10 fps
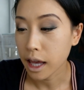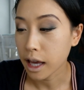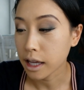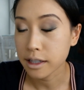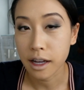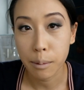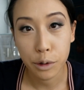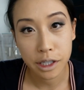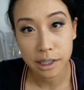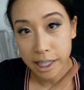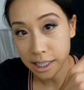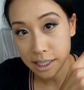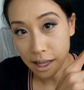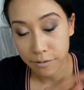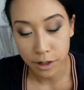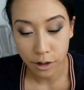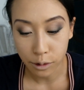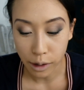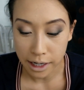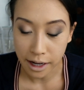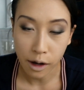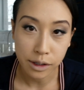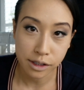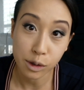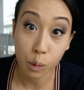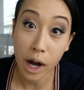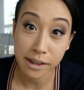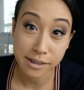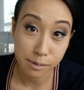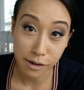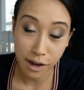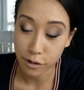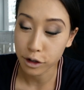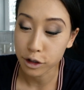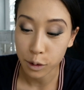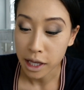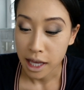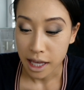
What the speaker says: And I'm putting a link to that video right now as to why this is my favorite glue.